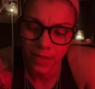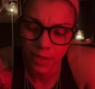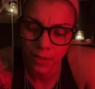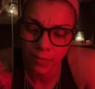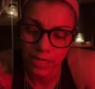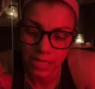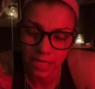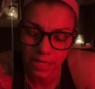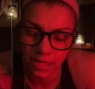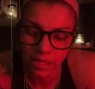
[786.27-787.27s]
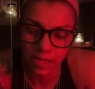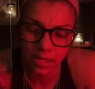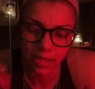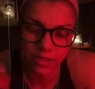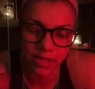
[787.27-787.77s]
a reading
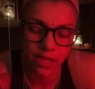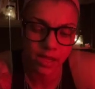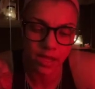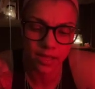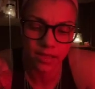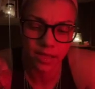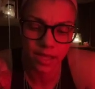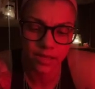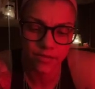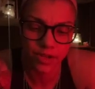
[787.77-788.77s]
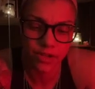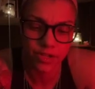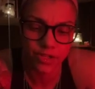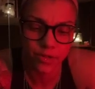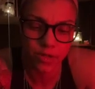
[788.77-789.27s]
that I got kind of turned
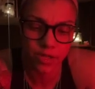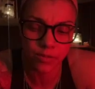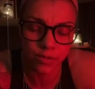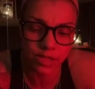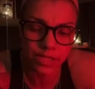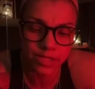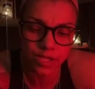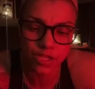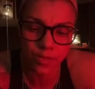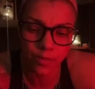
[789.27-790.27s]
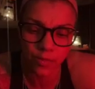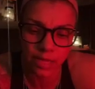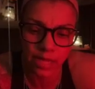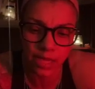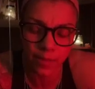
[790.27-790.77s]
into a relationship
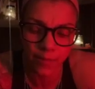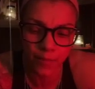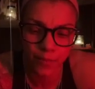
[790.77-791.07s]
reading